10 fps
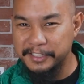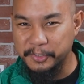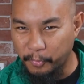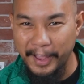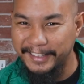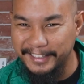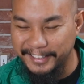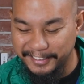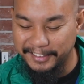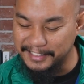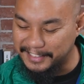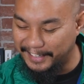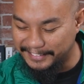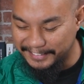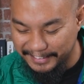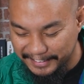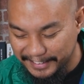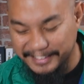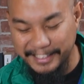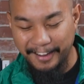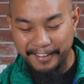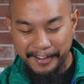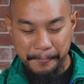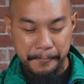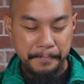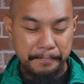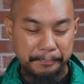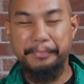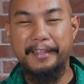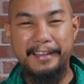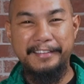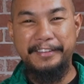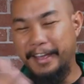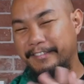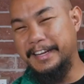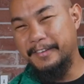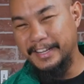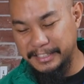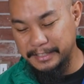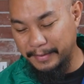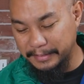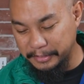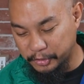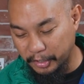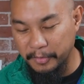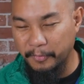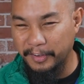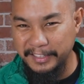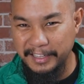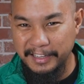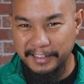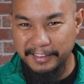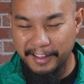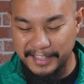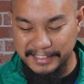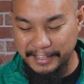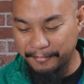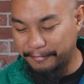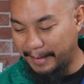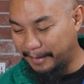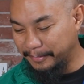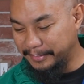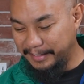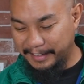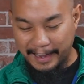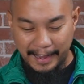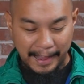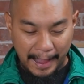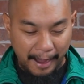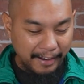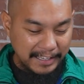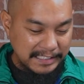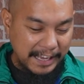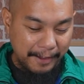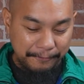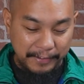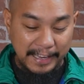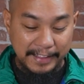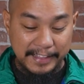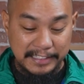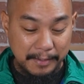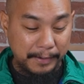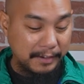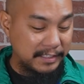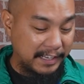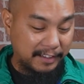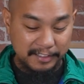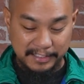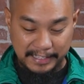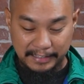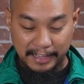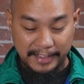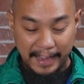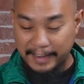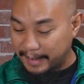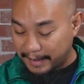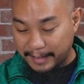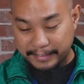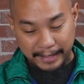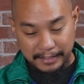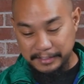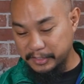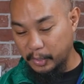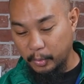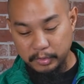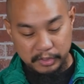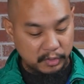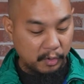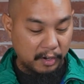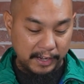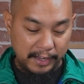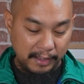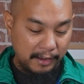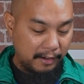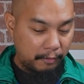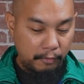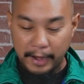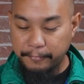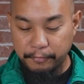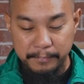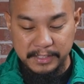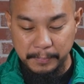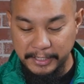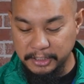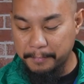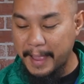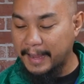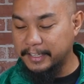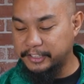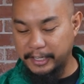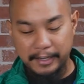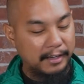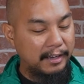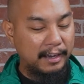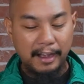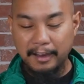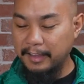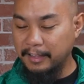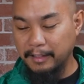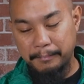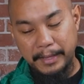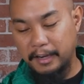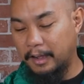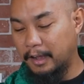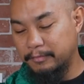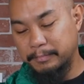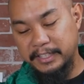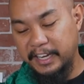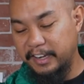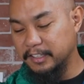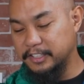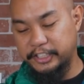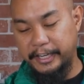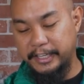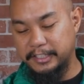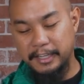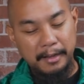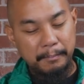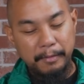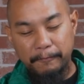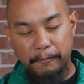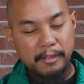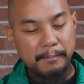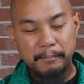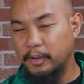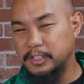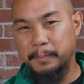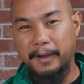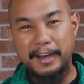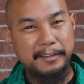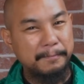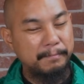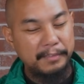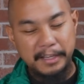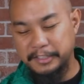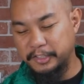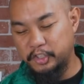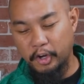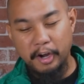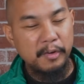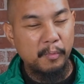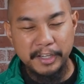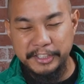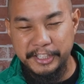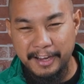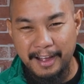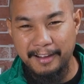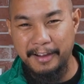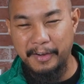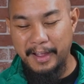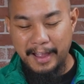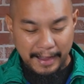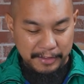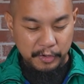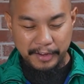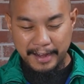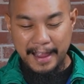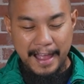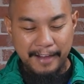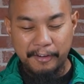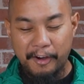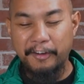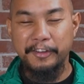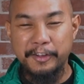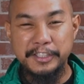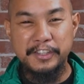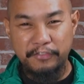right, doesn't it? So do you have any questions about the Jordan 1 Lost and Found? Honestly, I feel like this is a pair of sneakers that, again, it tells its own story right from the special packaging, a little bit of materials change, but for the most part, it's a Jordan 1 Chicago, and you can have all those